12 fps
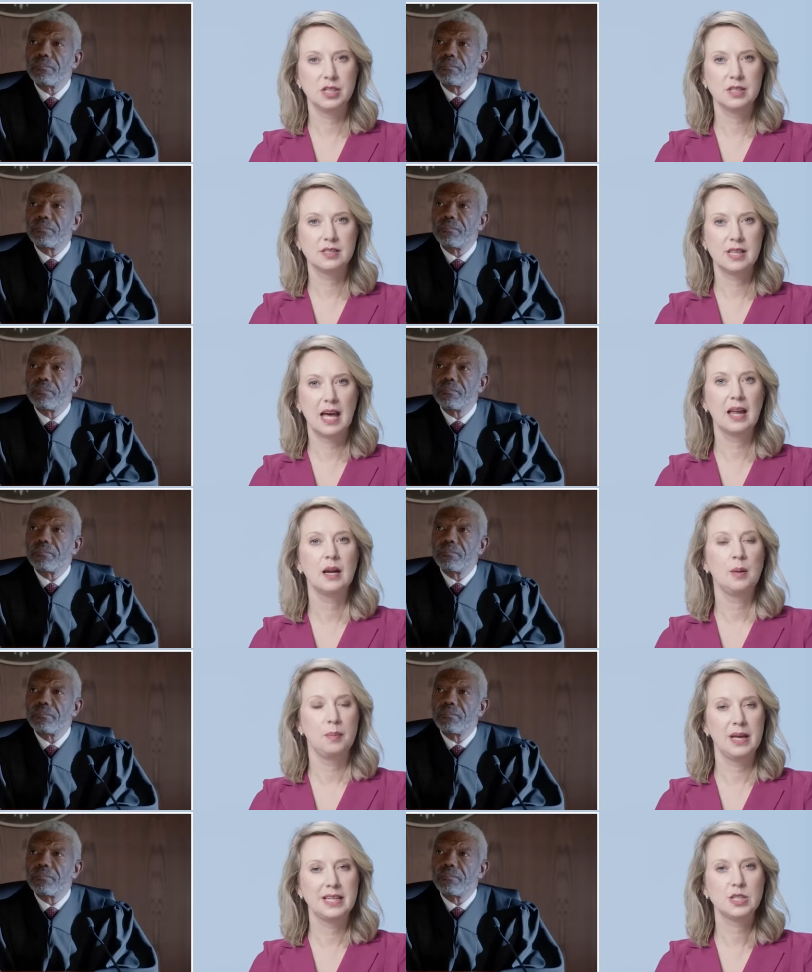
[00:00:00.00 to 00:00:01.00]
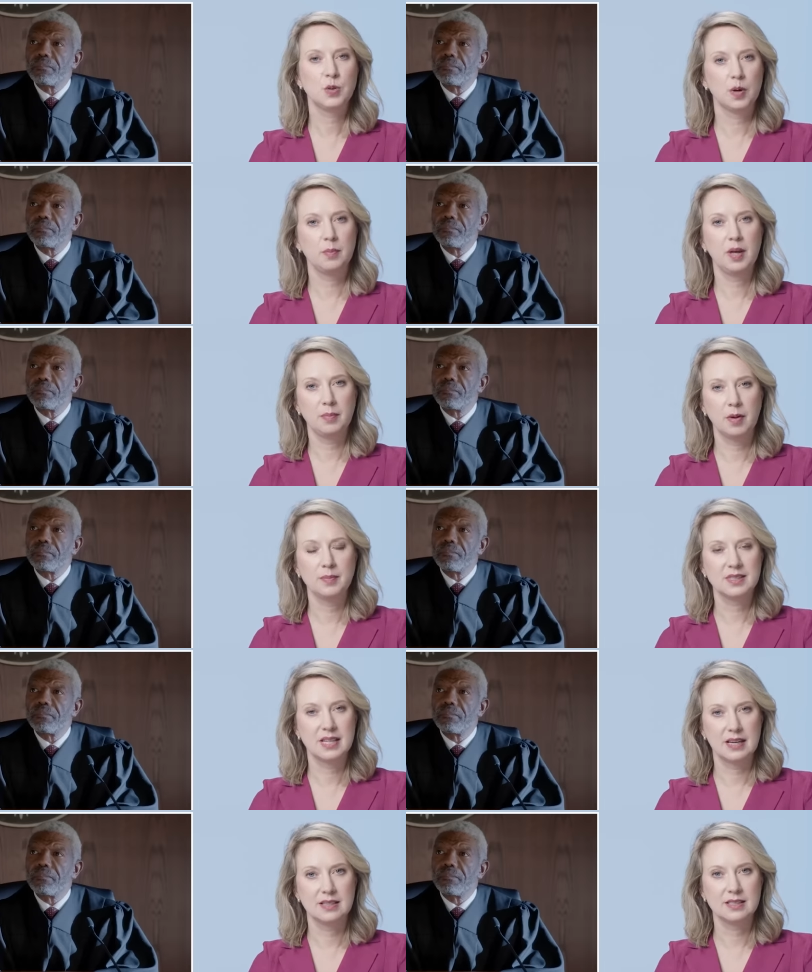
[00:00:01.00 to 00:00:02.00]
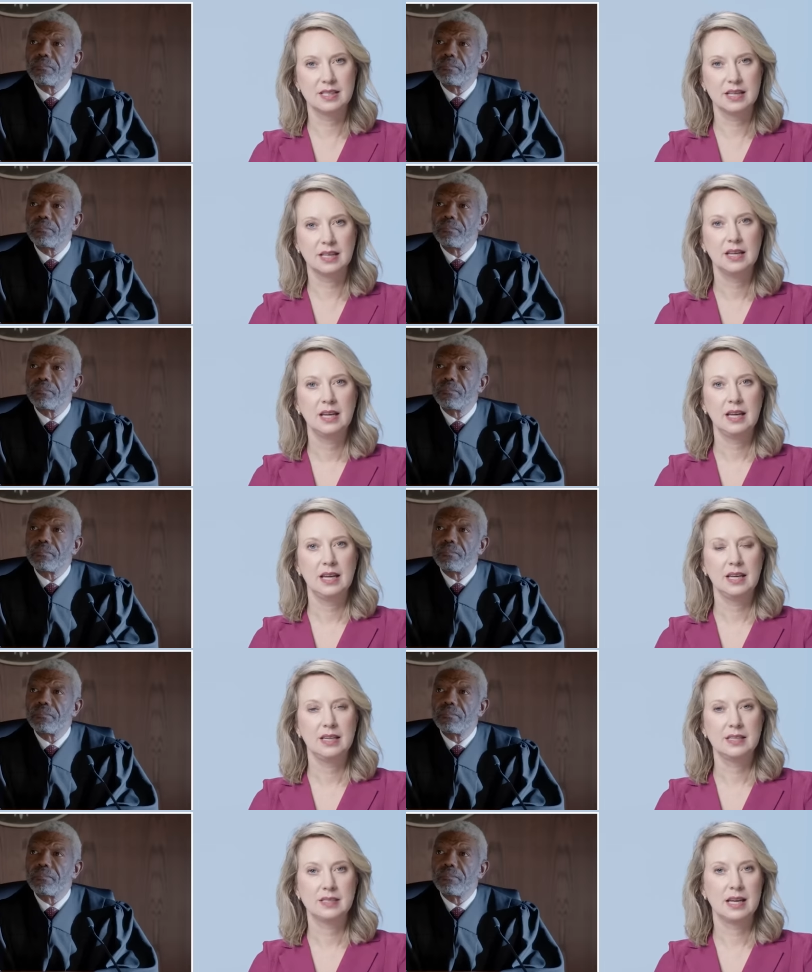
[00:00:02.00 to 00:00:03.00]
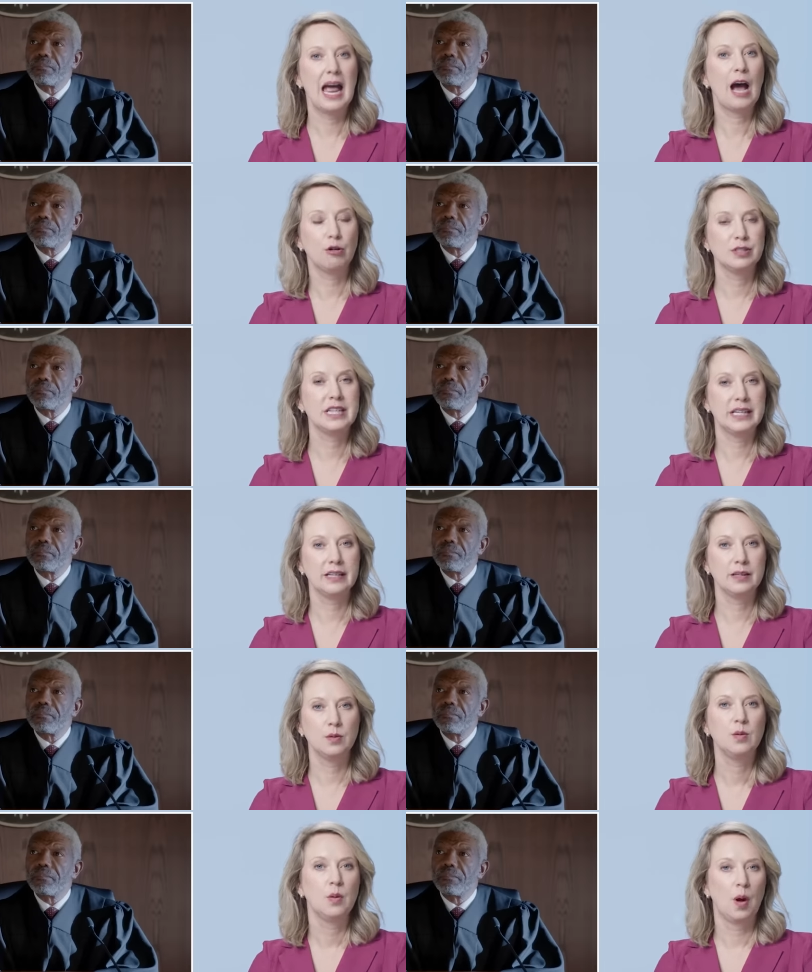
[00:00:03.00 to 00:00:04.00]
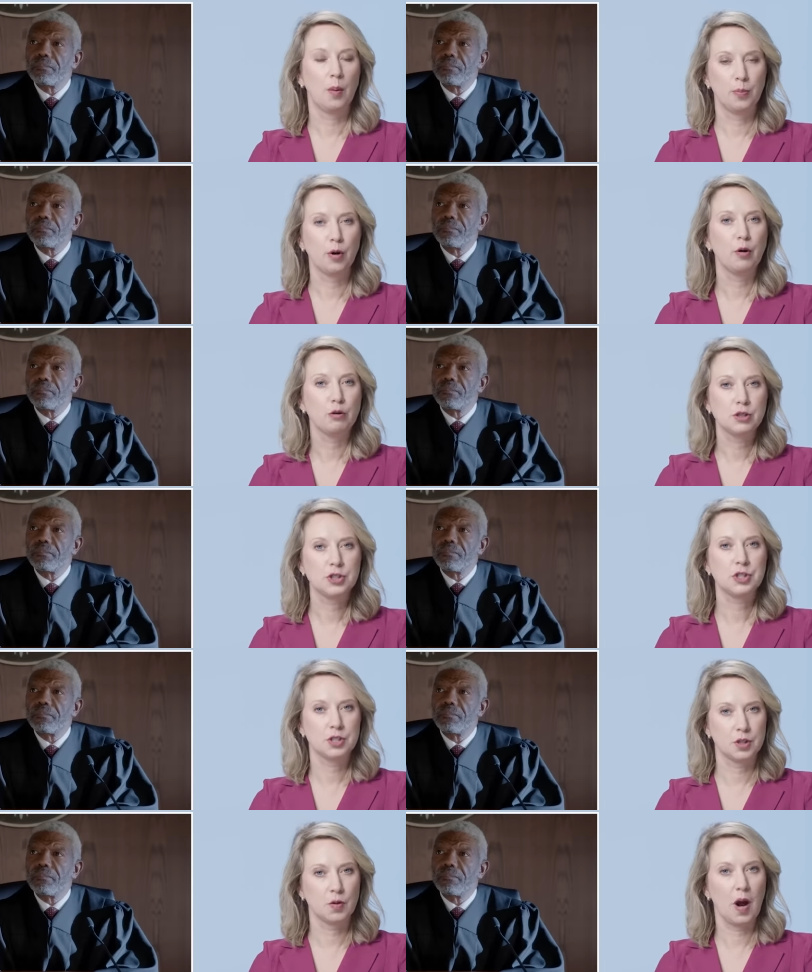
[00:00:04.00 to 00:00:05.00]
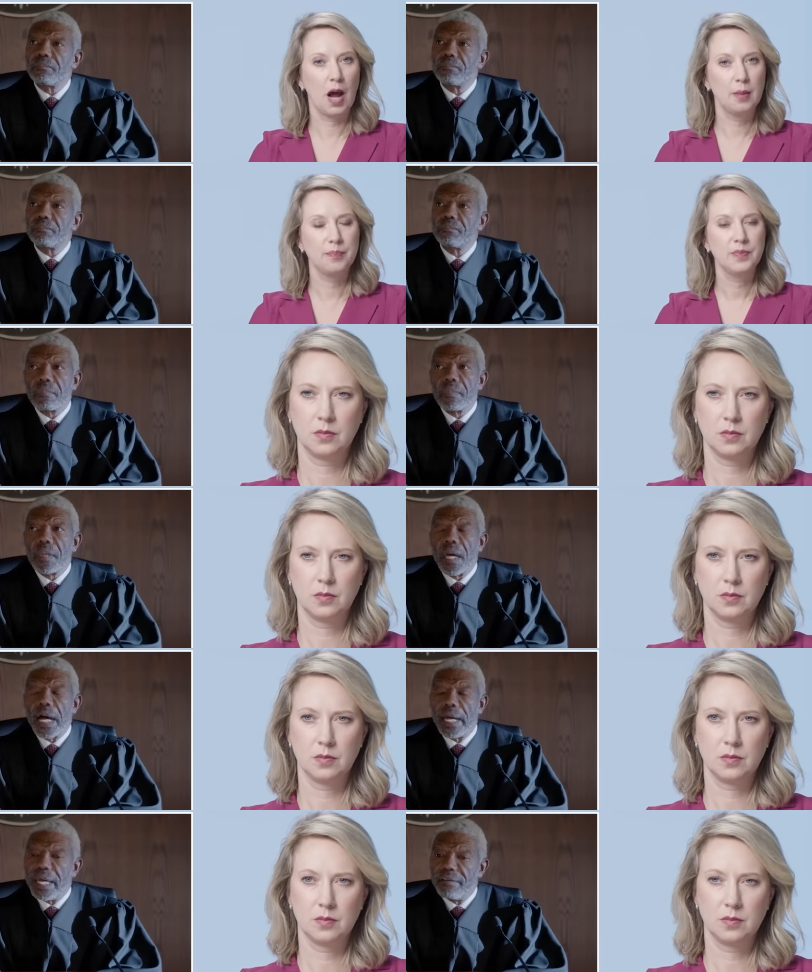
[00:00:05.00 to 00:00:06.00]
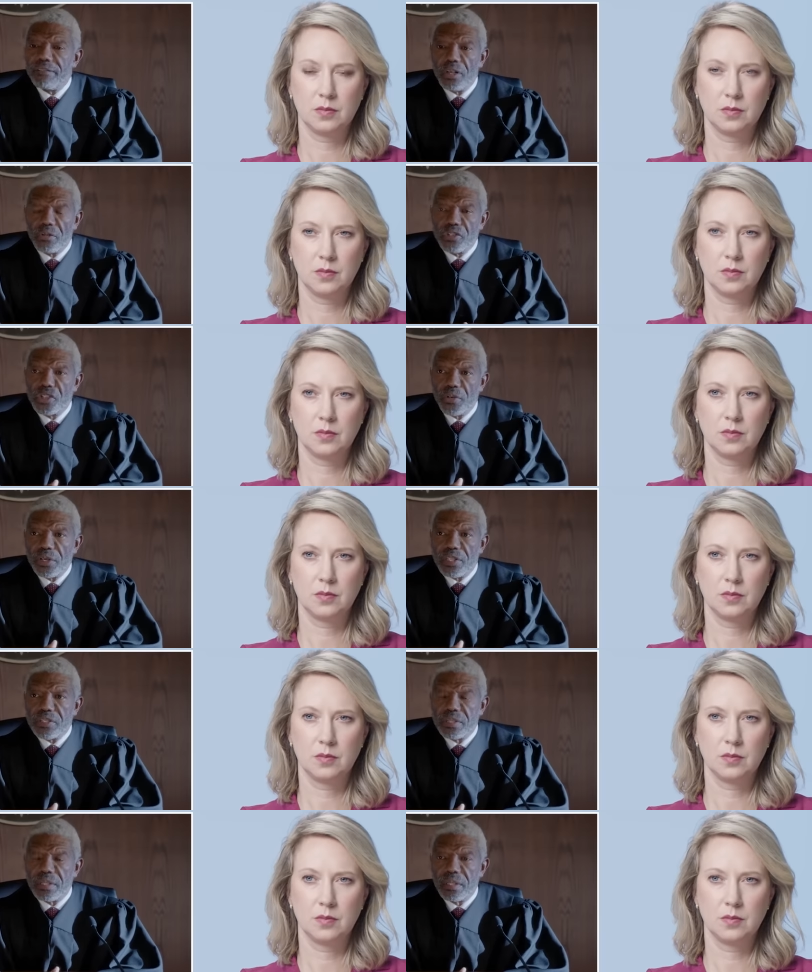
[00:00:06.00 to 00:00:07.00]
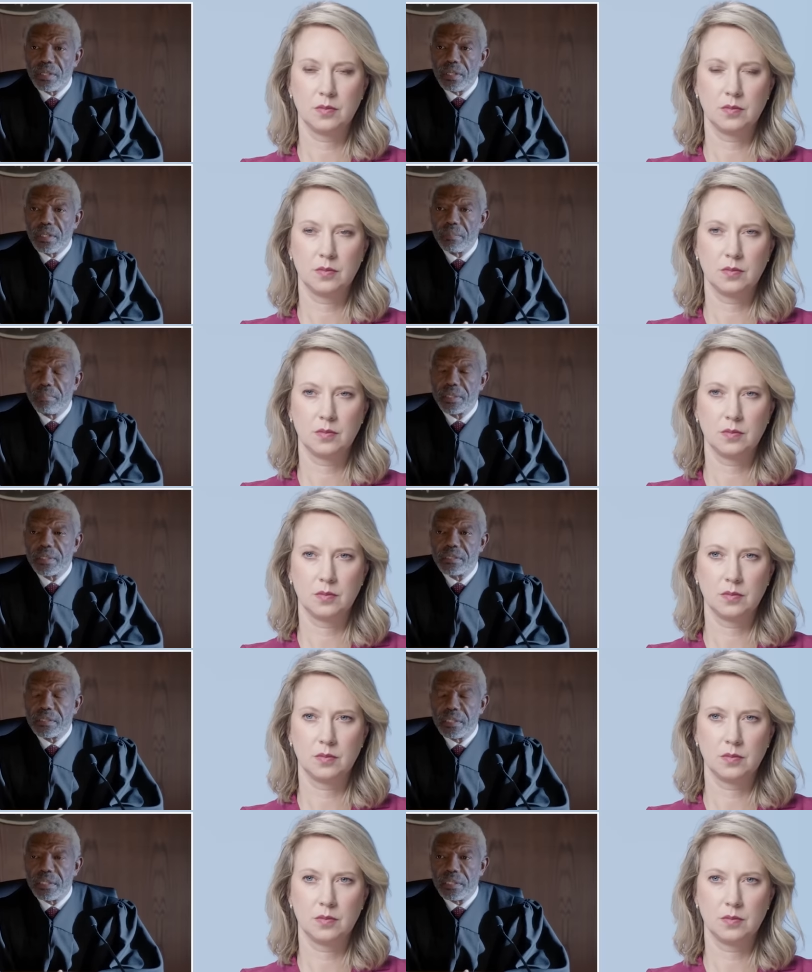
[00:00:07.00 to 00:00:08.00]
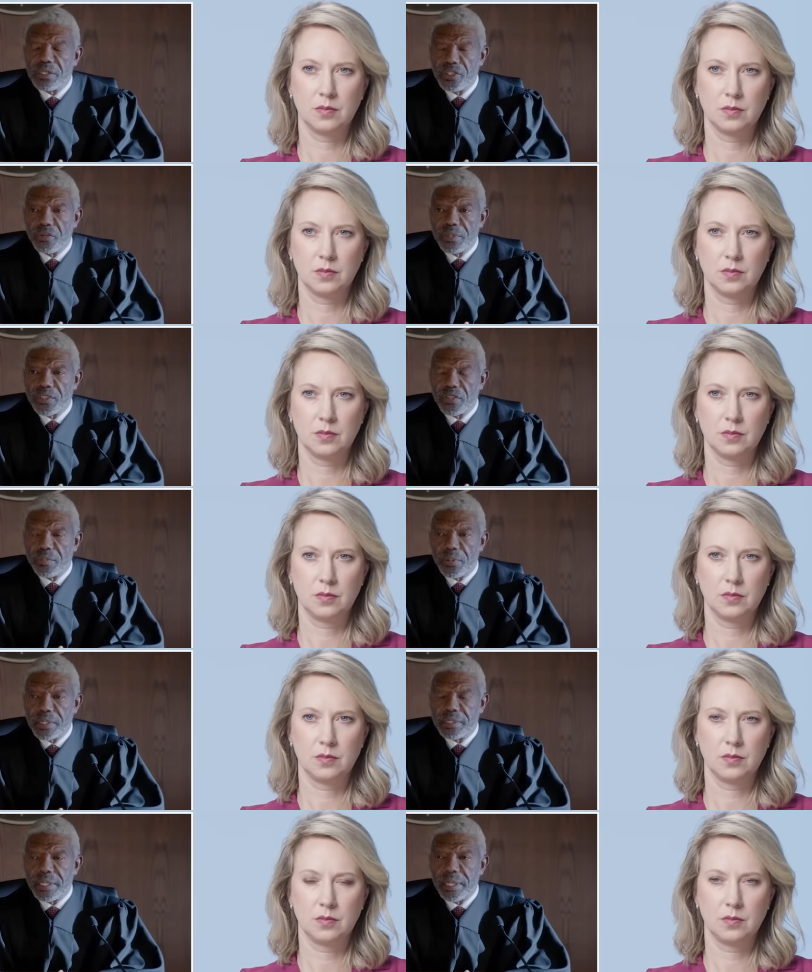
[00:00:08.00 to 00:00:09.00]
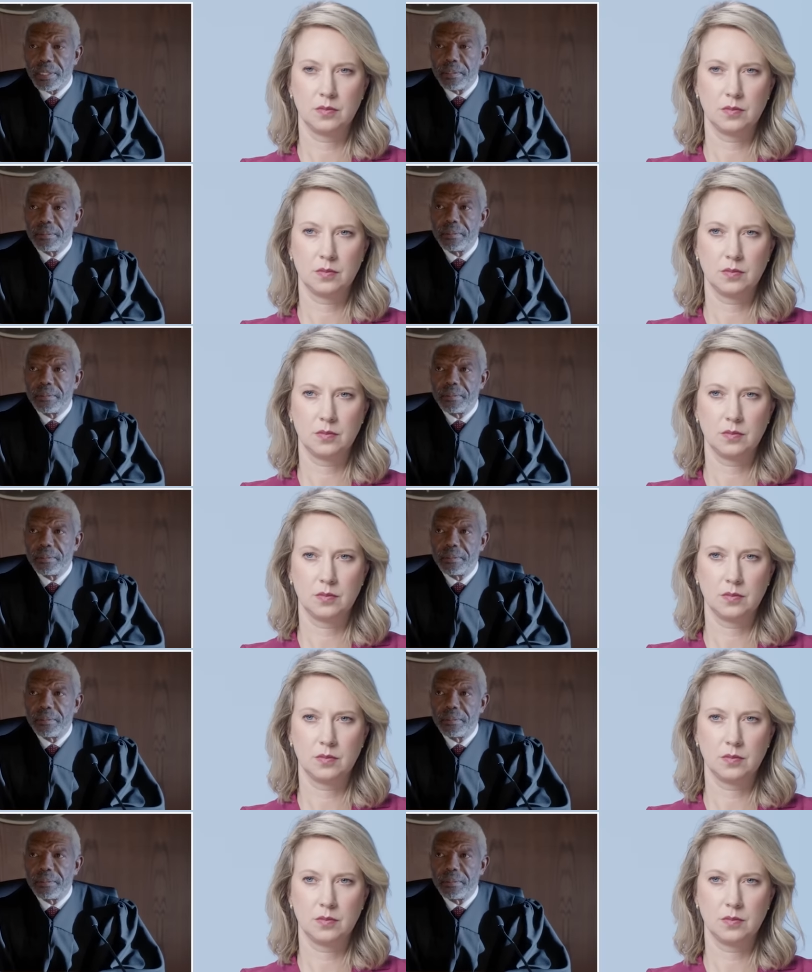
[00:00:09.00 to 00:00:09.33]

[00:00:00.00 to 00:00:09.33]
Speaker 1: is that mandatory minimum sentencing is an outdated approach to crime.
Speaker 2: I have no choice but to sentence you, Mr. Puente,